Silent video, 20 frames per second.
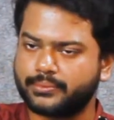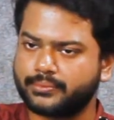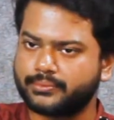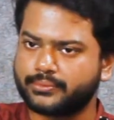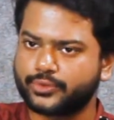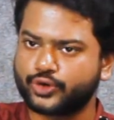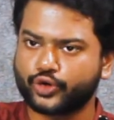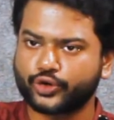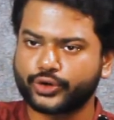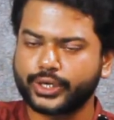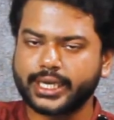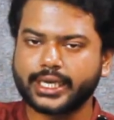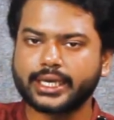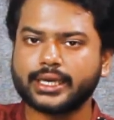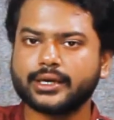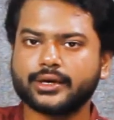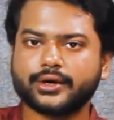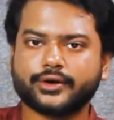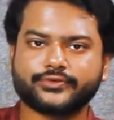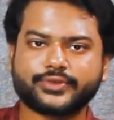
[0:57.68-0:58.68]

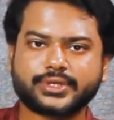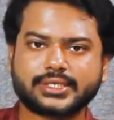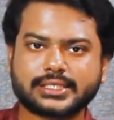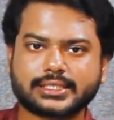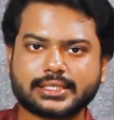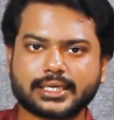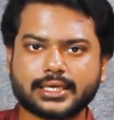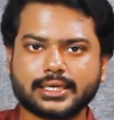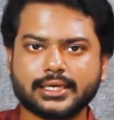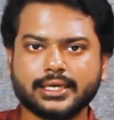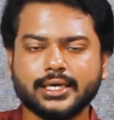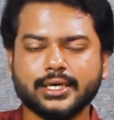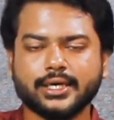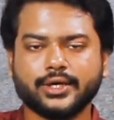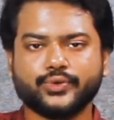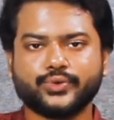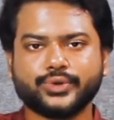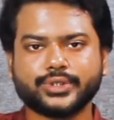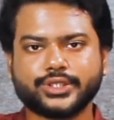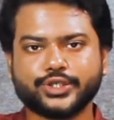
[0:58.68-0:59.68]
chording of the sitar,
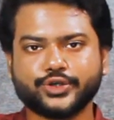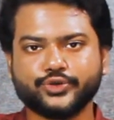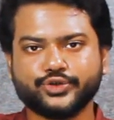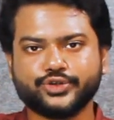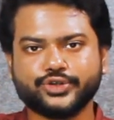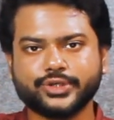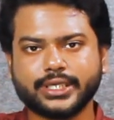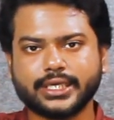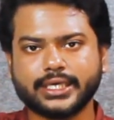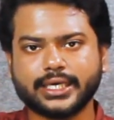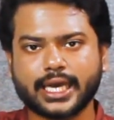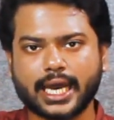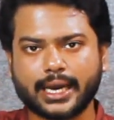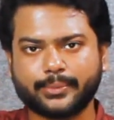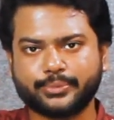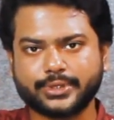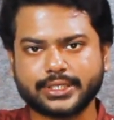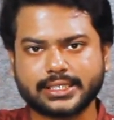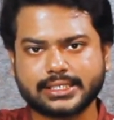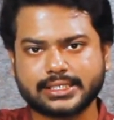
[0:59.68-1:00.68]
which usually
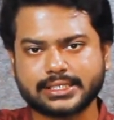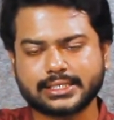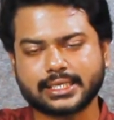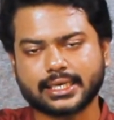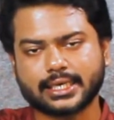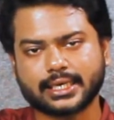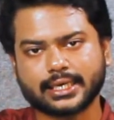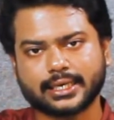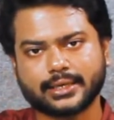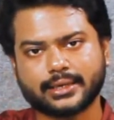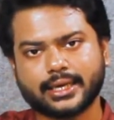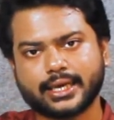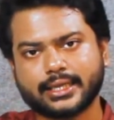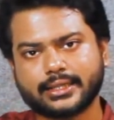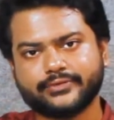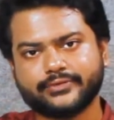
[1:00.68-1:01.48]
happens at the